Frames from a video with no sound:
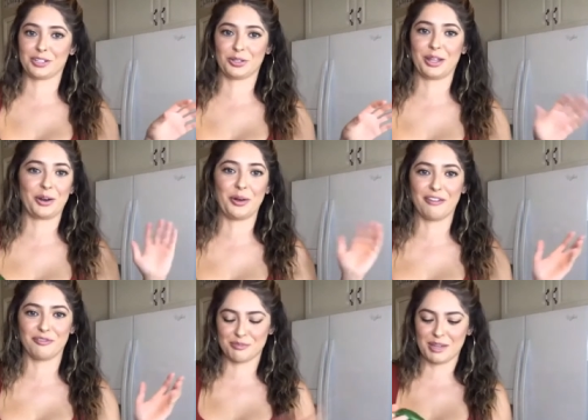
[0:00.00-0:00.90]
actually that I don't
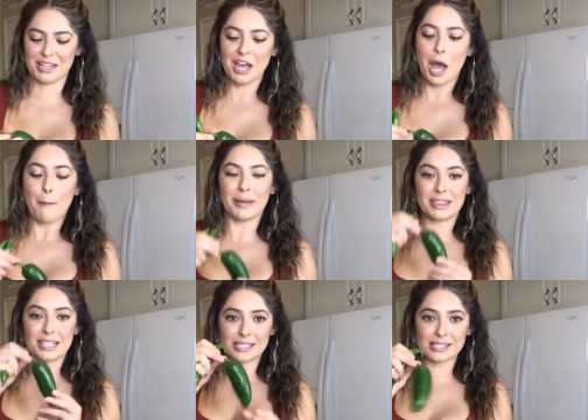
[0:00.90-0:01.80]
have with me,
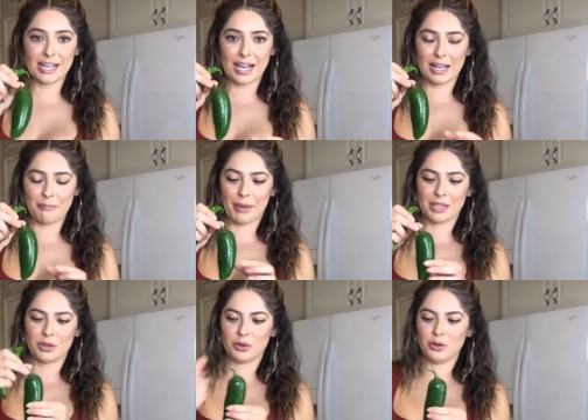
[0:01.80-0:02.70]
but this is the
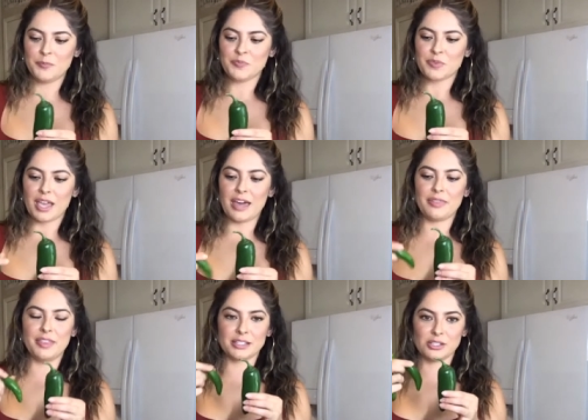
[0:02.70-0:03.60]
jalapeno
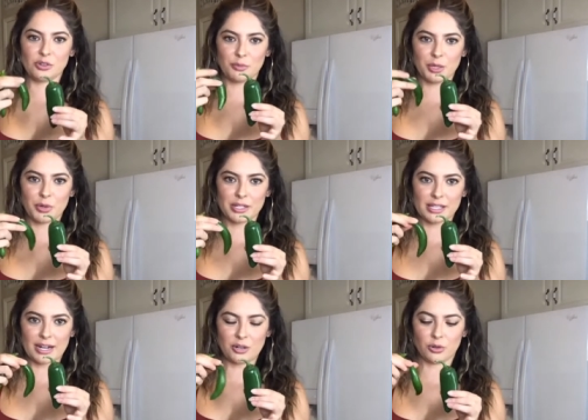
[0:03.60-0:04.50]
and this is normally what a
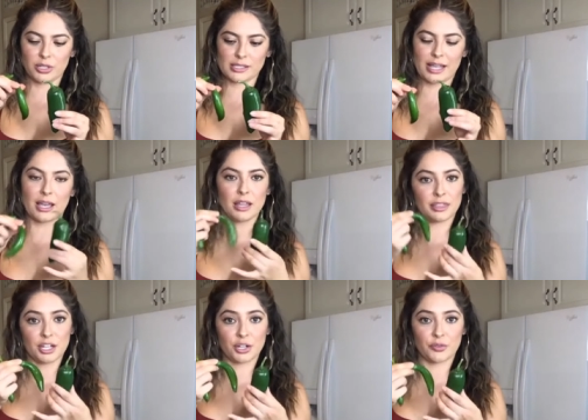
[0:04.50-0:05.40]
serrano looks like, a
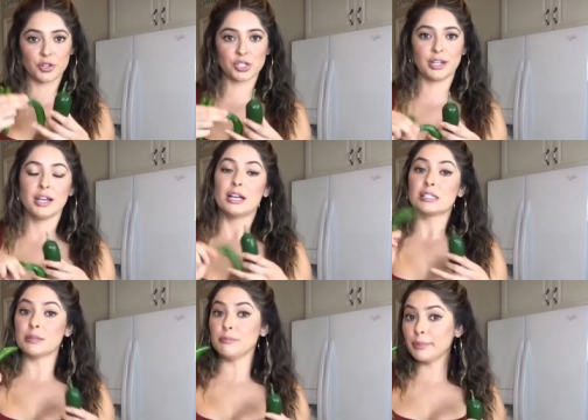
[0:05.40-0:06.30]
thinner version.
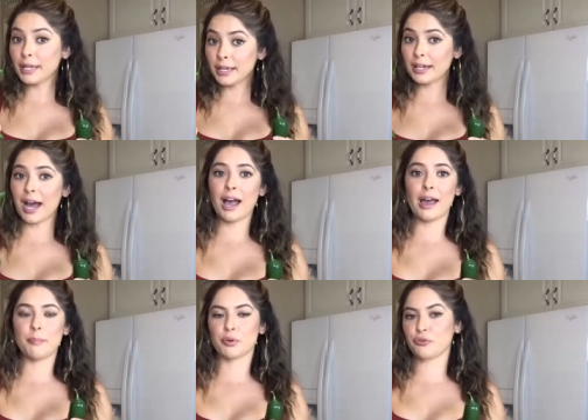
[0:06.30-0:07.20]
To me,
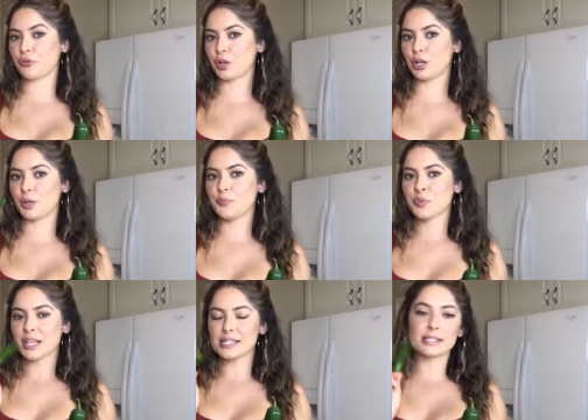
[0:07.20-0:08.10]
I prefer
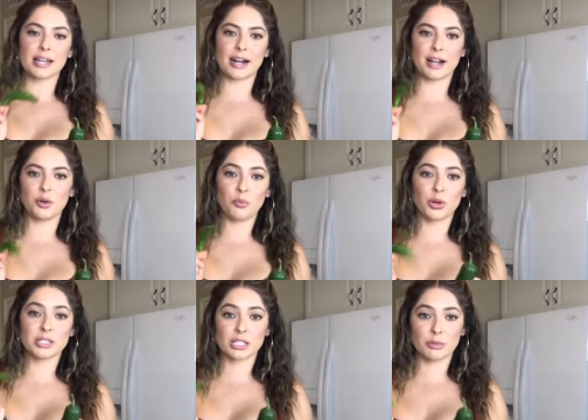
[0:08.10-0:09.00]
serrano more.
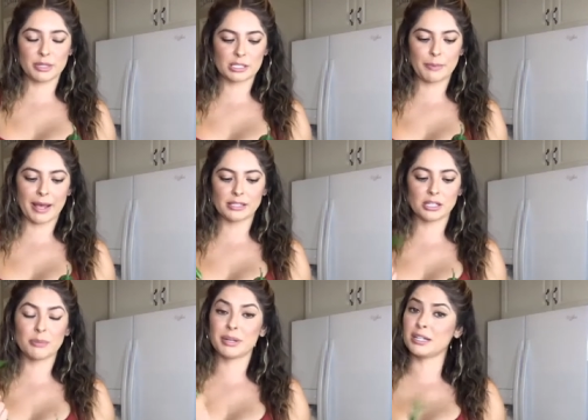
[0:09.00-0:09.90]
It's a little bit
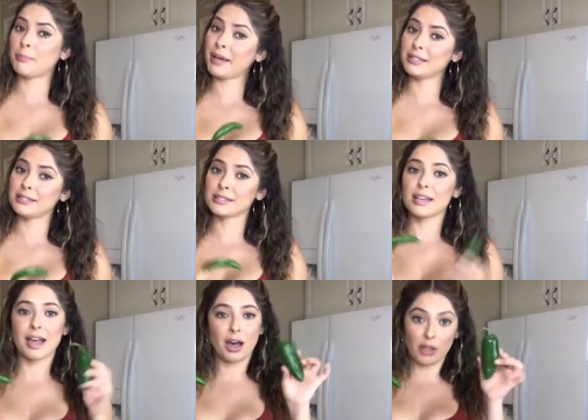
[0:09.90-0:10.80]
spicier, but it depends
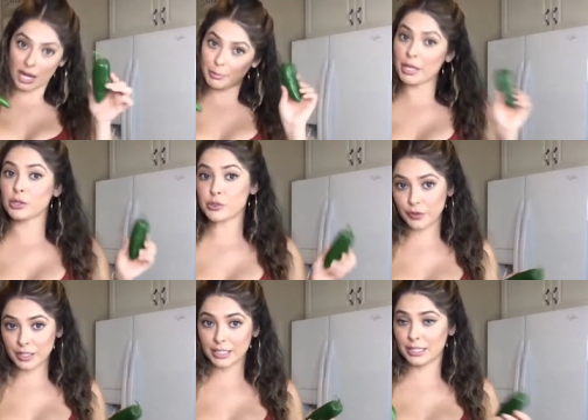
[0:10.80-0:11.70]
how the jalapenos
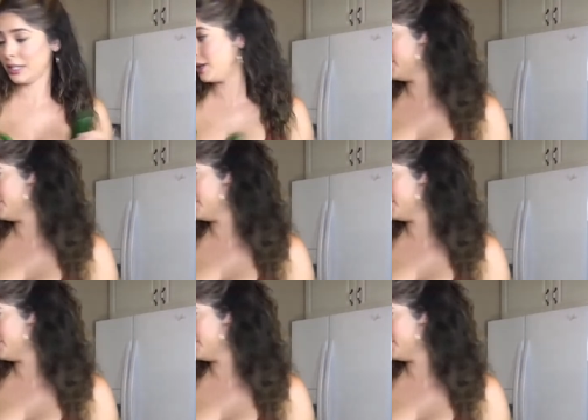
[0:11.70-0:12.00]
feeling, you